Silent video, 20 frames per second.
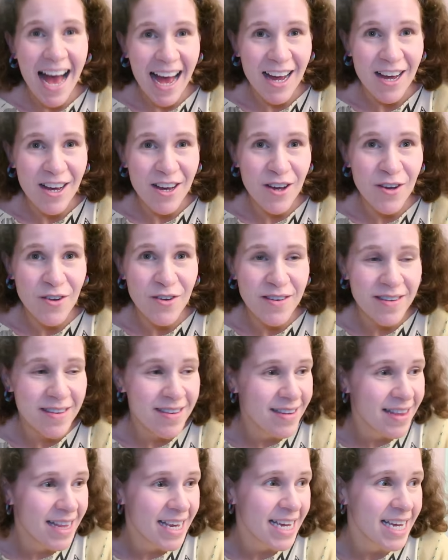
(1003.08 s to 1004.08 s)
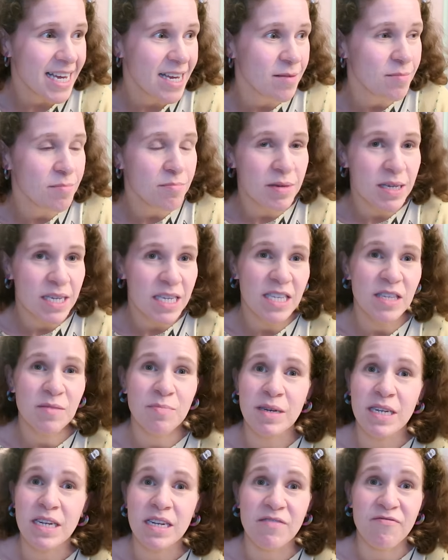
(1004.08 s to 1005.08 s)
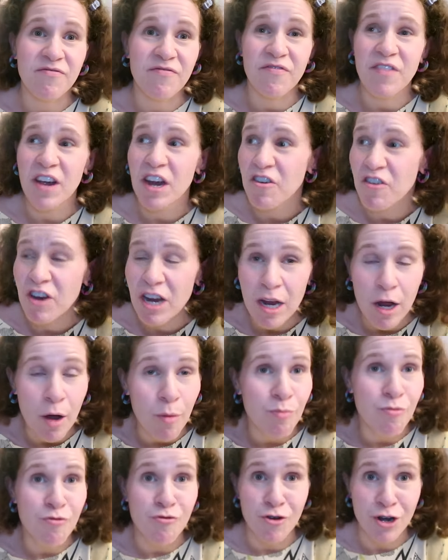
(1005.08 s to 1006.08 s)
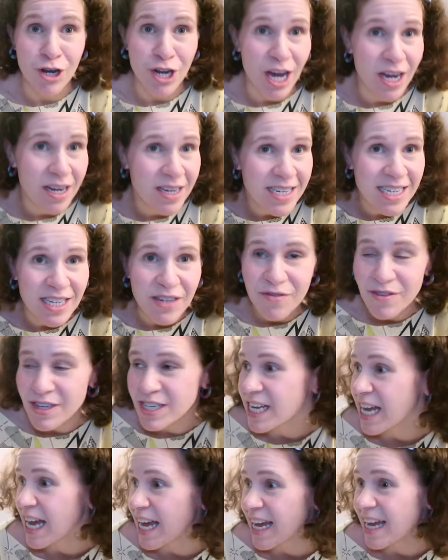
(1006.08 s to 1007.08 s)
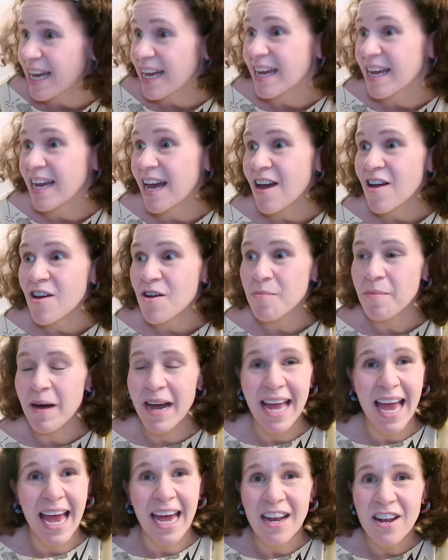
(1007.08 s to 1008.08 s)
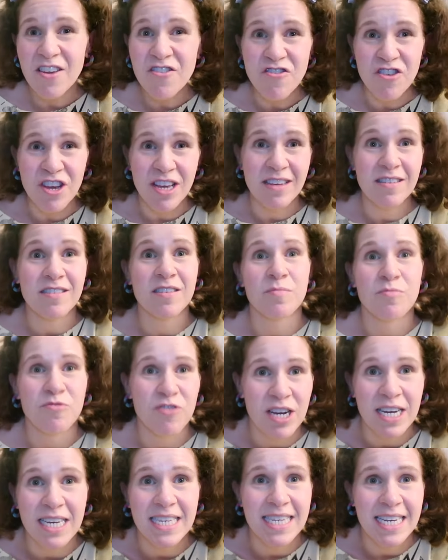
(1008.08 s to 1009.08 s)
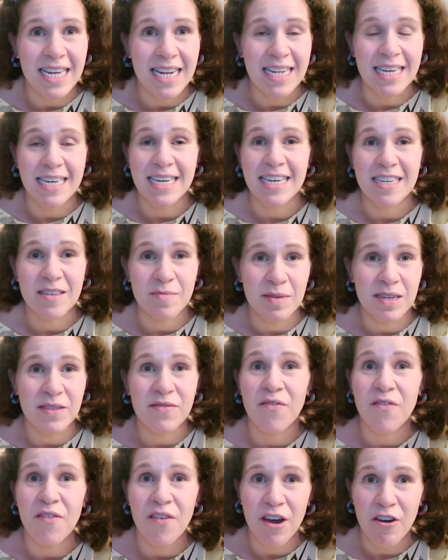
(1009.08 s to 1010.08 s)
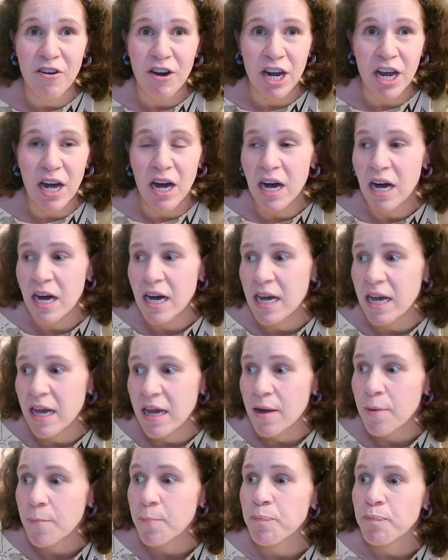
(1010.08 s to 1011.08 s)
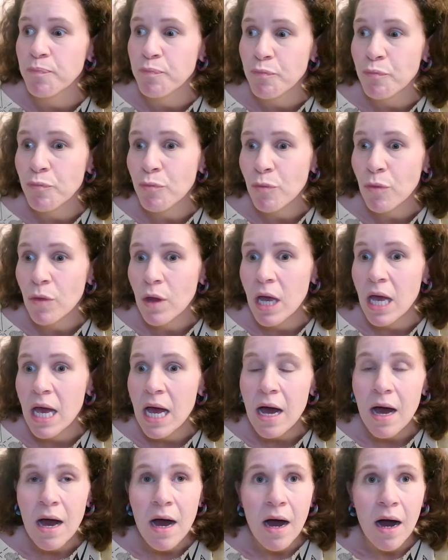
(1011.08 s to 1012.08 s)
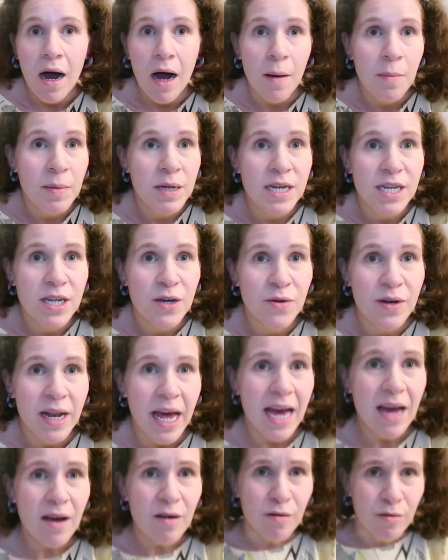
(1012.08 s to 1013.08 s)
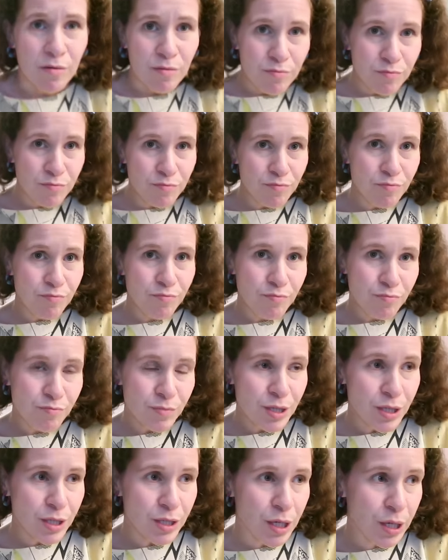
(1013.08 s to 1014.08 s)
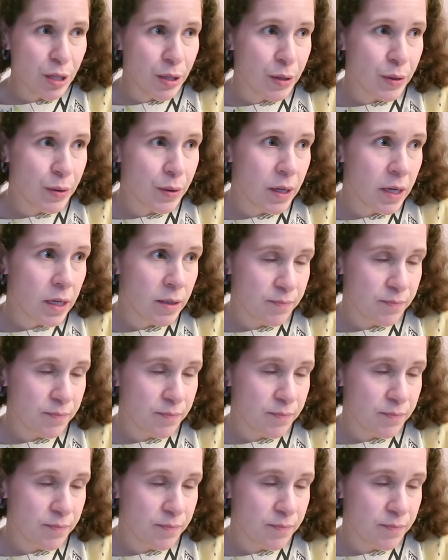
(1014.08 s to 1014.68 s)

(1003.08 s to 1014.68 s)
and go to sleep. It's been a very productive day. My energy surprisingly has been very high up until now. So